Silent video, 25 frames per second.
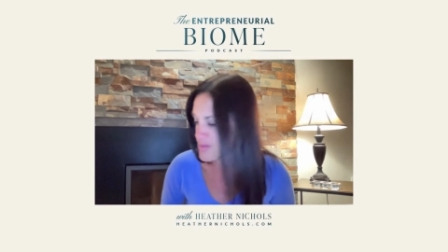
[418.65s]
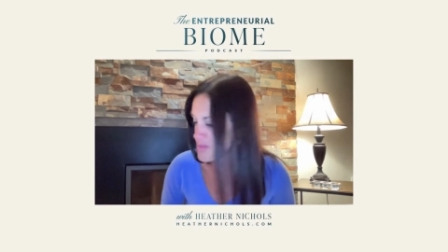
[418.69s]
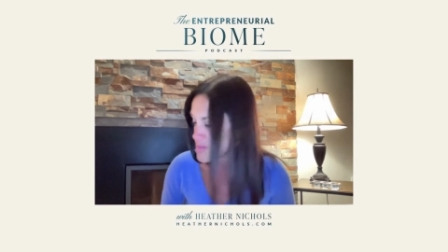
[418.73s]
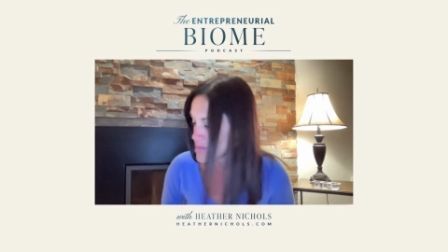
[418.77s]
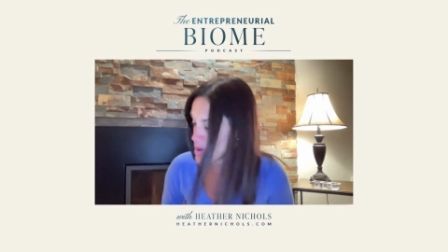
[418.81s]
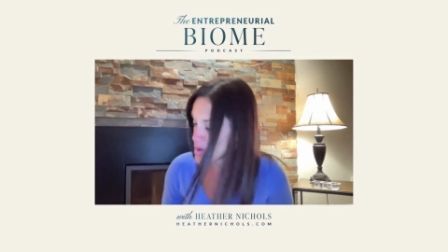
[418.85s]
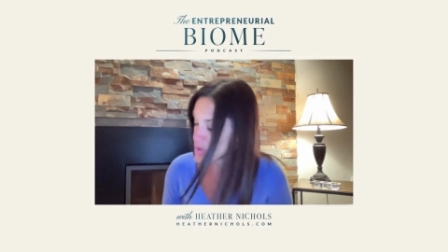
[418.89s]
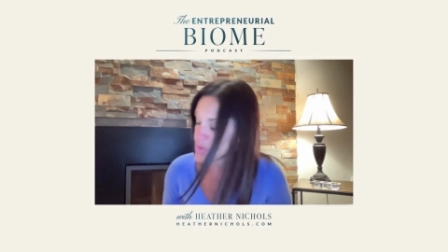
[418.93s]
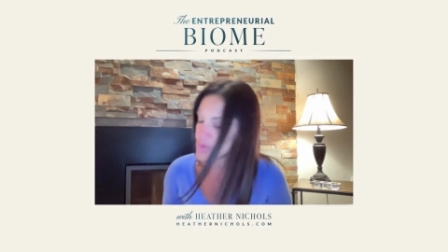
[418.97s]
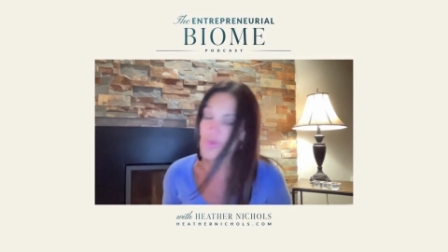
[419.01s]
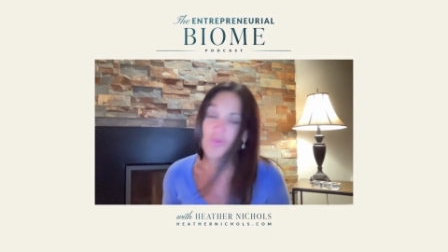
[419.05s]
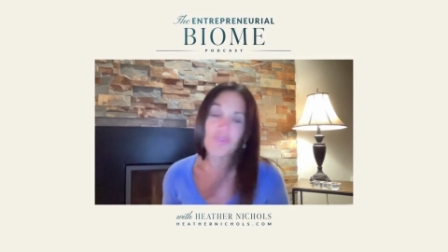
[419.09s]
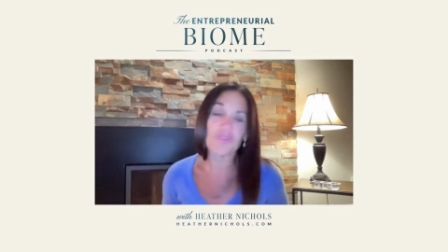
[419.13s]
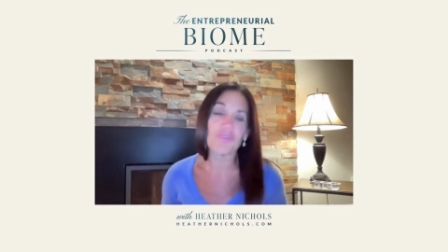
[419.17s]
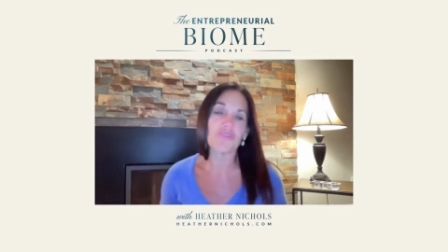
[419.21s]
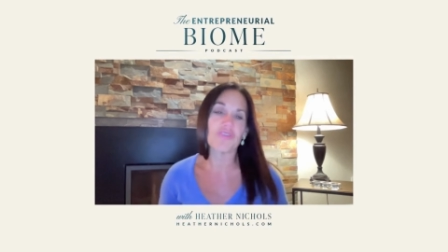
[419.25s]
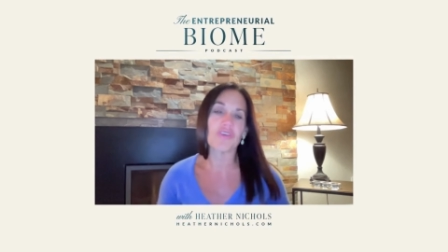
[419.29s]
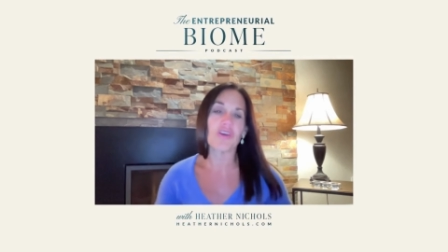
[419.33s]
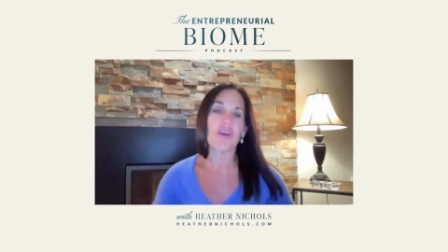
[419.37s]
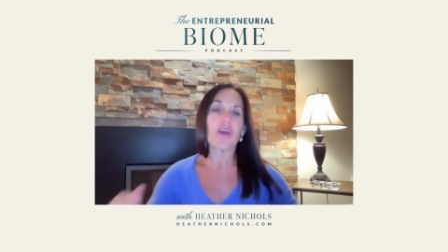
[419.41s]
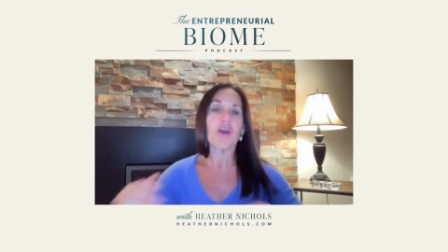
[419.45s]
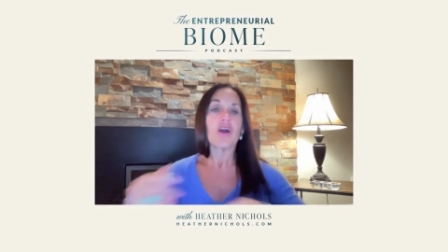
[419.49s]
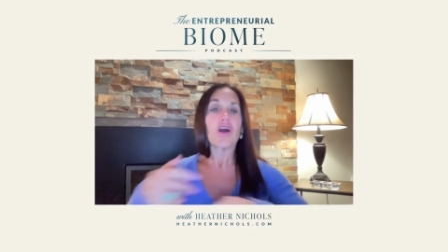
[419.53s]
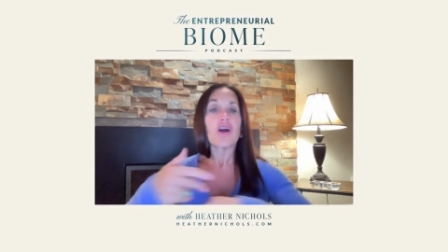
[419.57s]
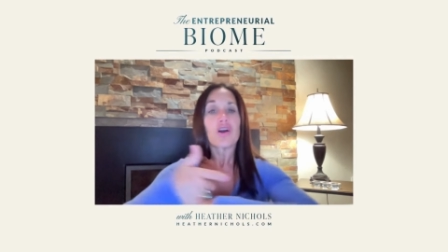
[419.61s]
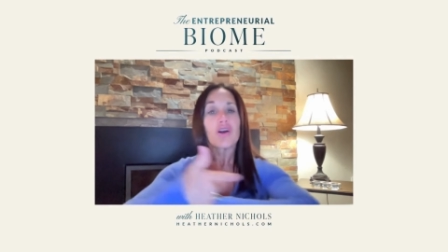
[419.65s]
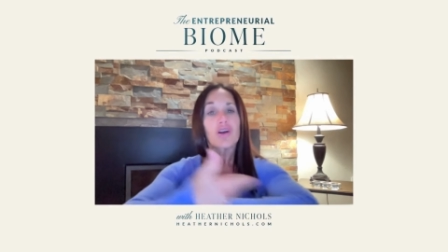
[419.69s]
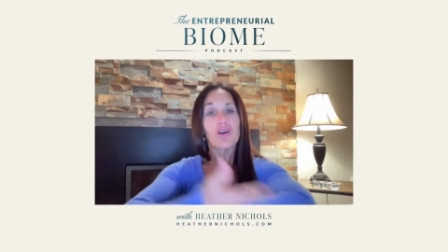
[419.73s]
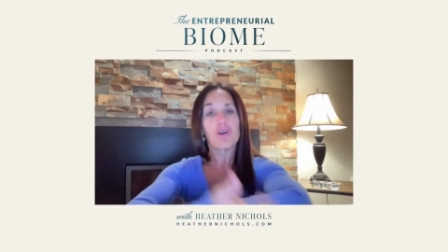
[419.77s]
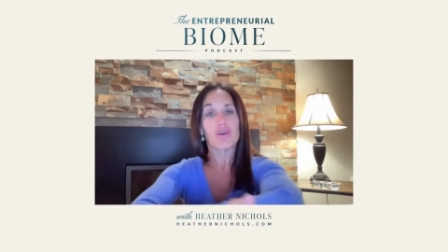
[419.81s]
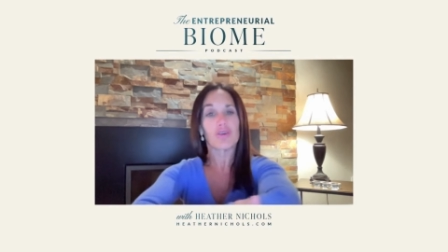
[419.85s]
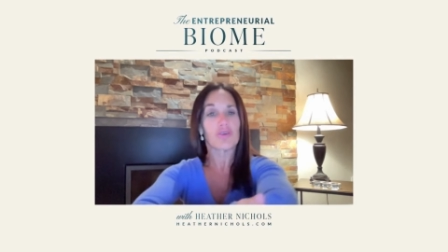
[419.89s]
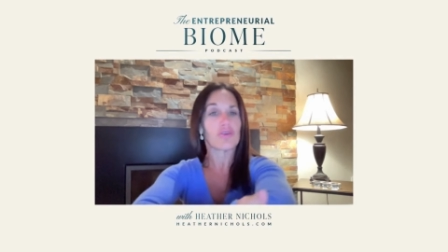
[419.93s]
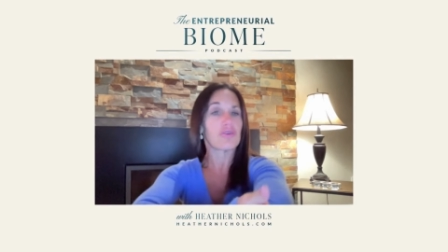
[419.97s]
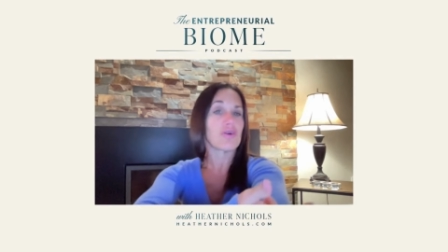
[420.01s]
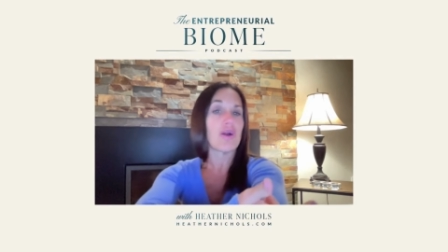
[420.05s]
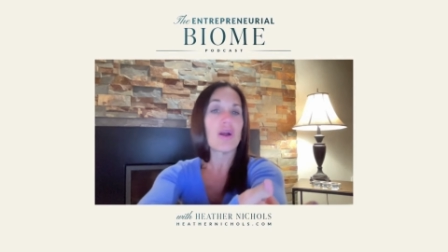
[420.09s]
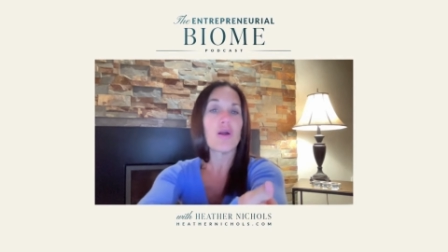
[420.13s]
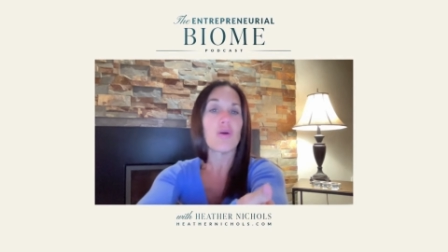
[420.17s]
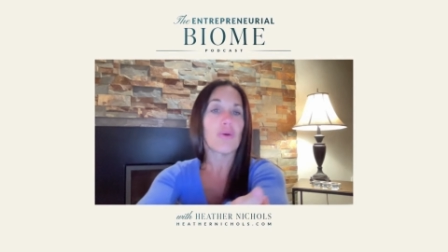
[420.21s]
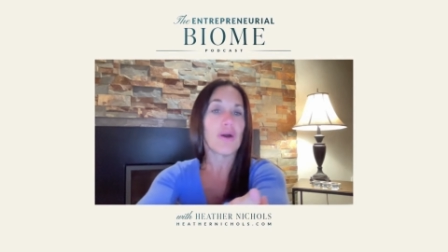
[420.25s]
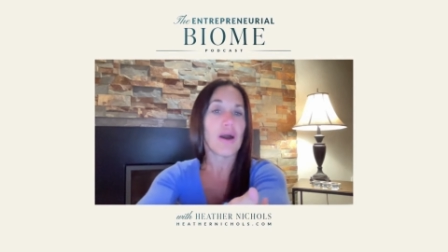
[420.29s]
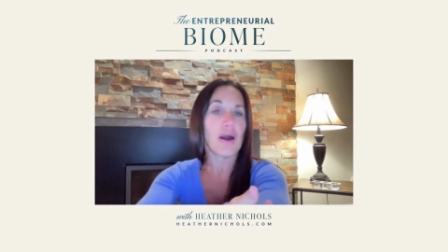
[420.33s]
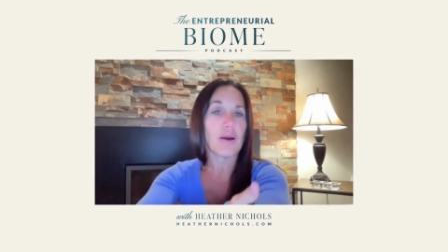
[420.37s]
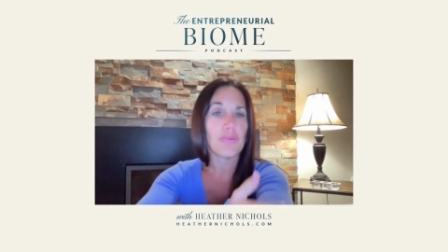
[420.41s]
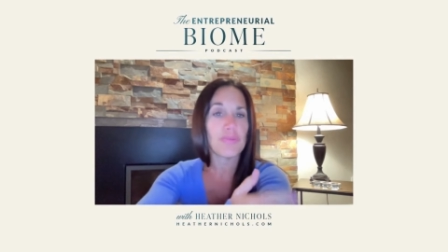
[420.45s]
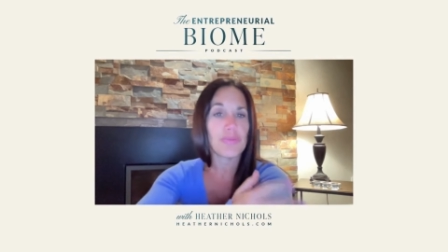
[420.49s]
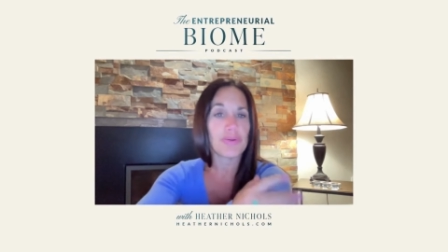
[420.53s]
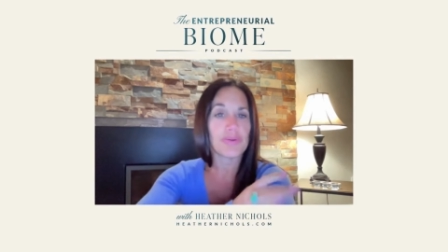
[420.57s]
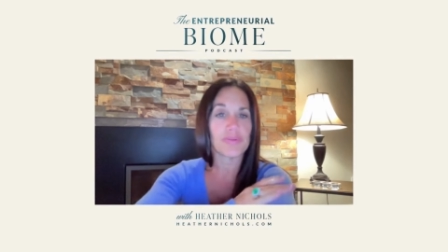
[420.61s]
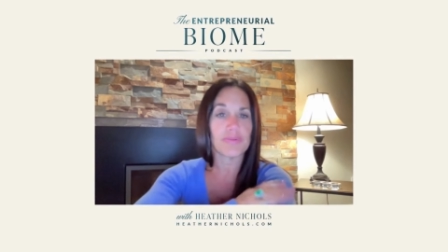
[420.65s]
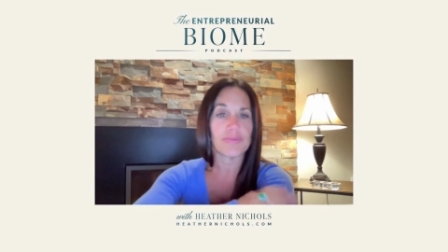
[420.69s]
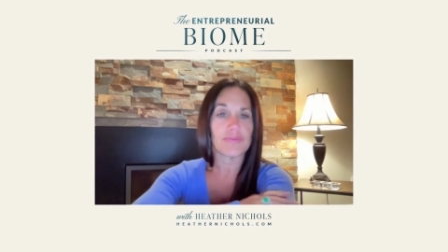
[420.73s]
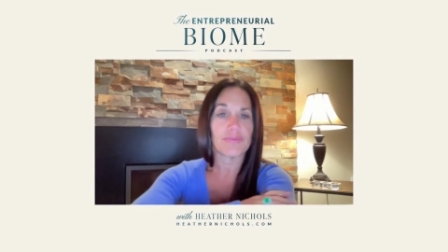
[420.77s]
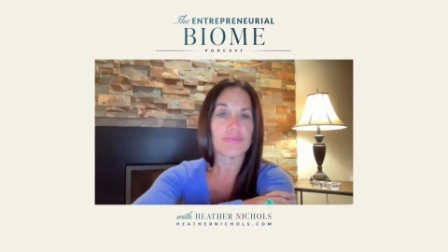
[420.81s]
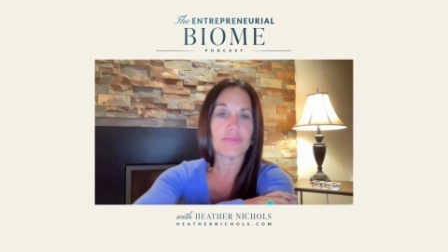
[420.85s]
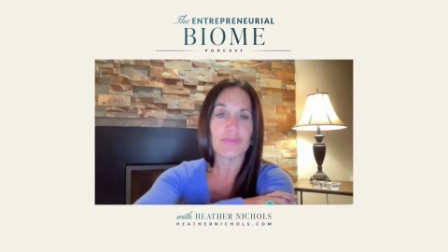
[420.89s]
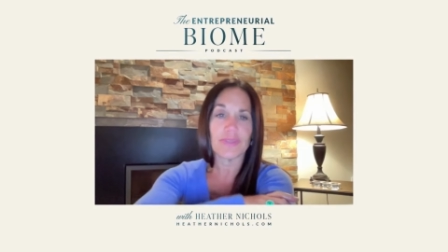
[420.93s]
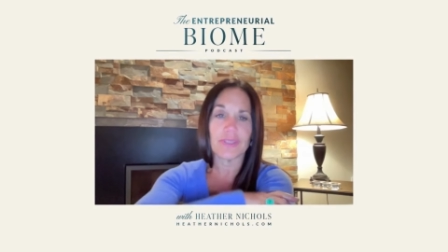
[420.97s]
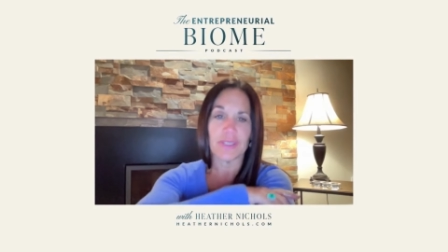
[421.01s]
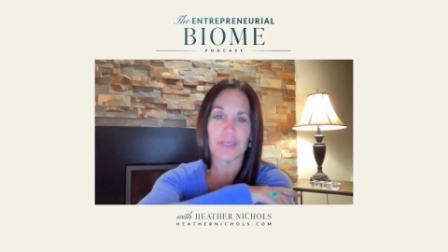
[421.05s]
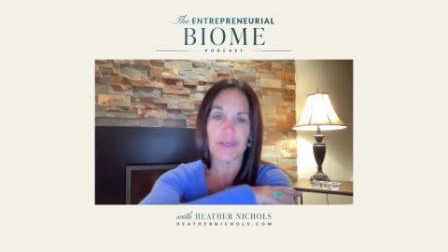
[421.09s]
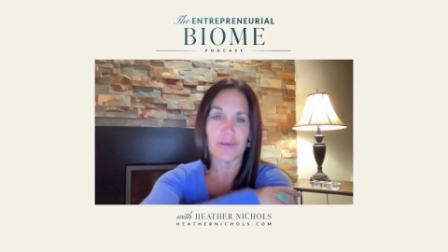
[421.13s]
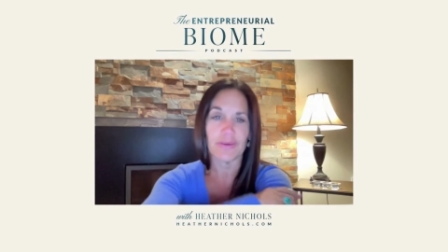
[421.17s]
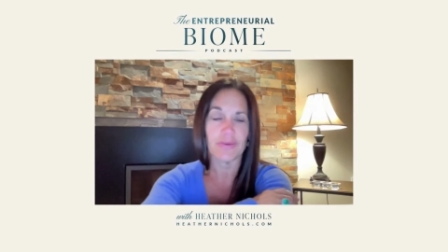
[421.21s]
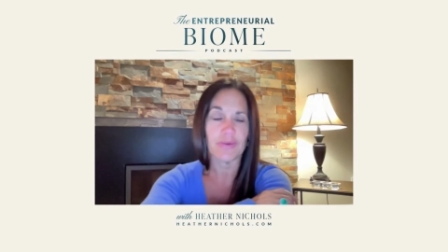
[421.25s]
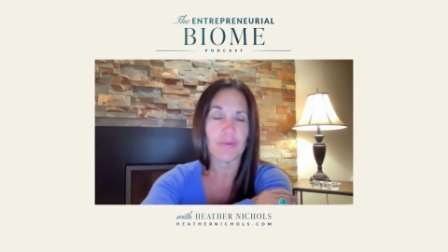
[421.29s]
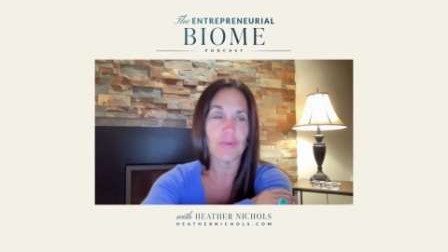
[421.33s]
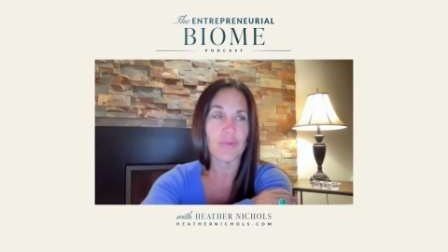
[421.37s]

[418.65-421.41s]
most, grow up, you know,